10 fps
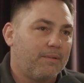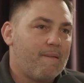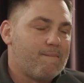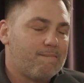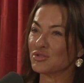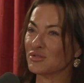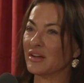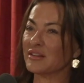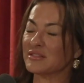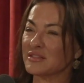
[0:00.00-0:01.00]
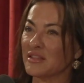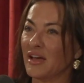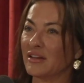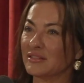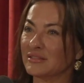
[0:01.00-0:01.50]
That is, I could see that.
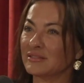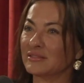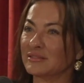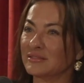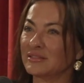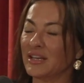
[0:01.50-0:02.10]
Yeah,